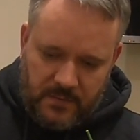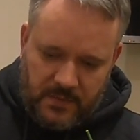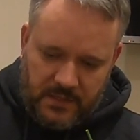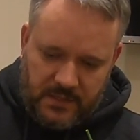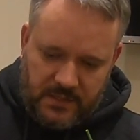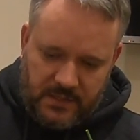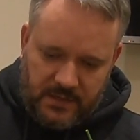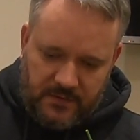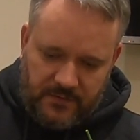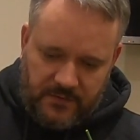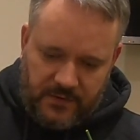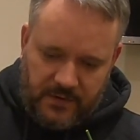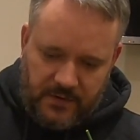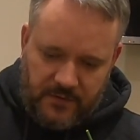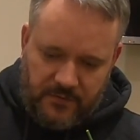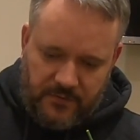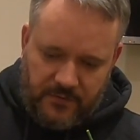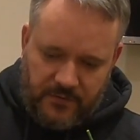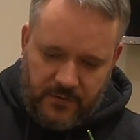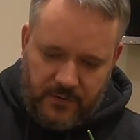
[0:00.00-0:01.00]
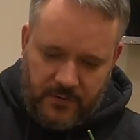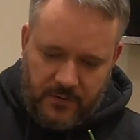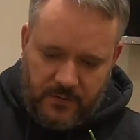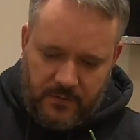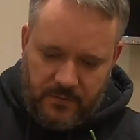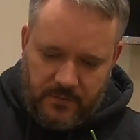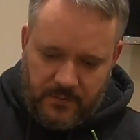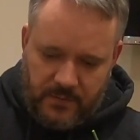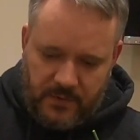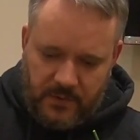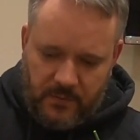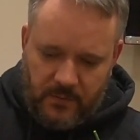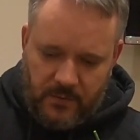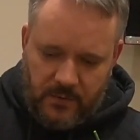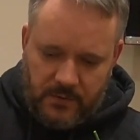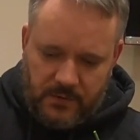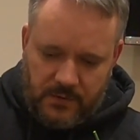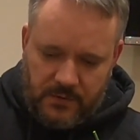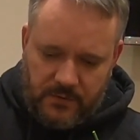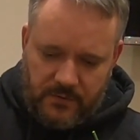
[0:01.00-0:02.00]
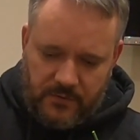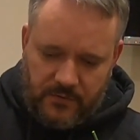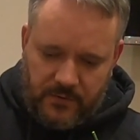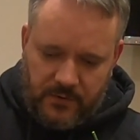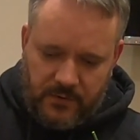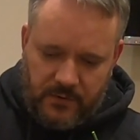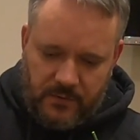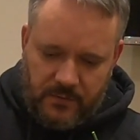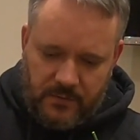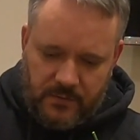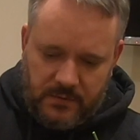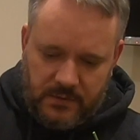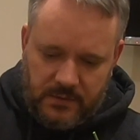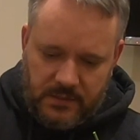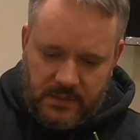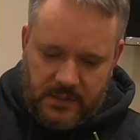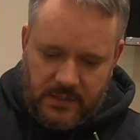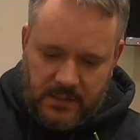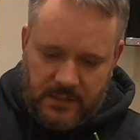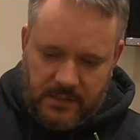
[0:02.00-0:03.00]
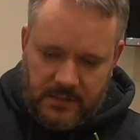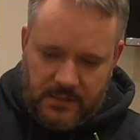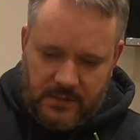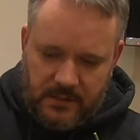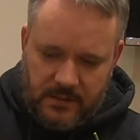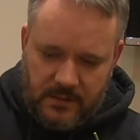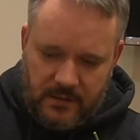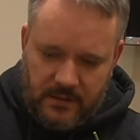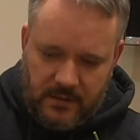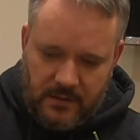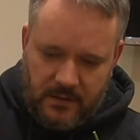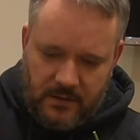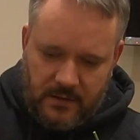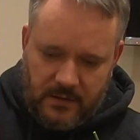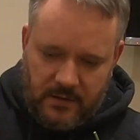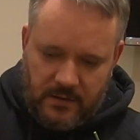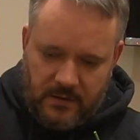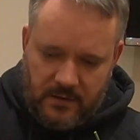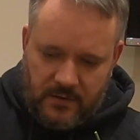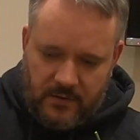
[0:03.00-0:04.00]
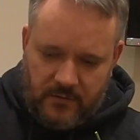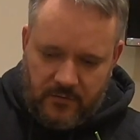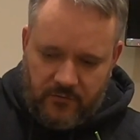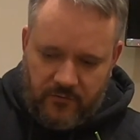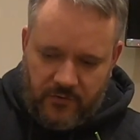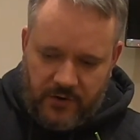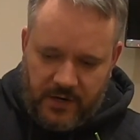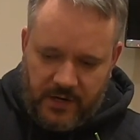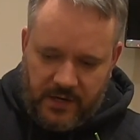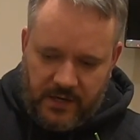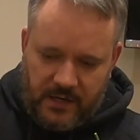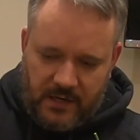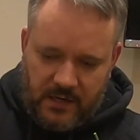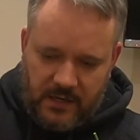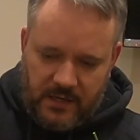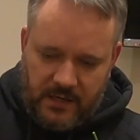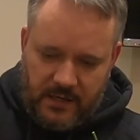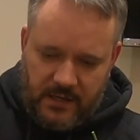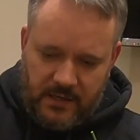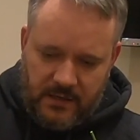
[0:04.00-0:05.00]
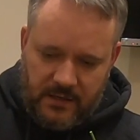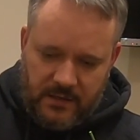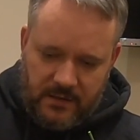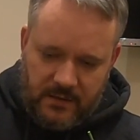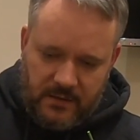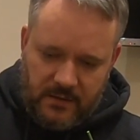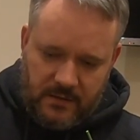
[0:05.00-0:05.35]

be sifted through, be watered through until it's running clear.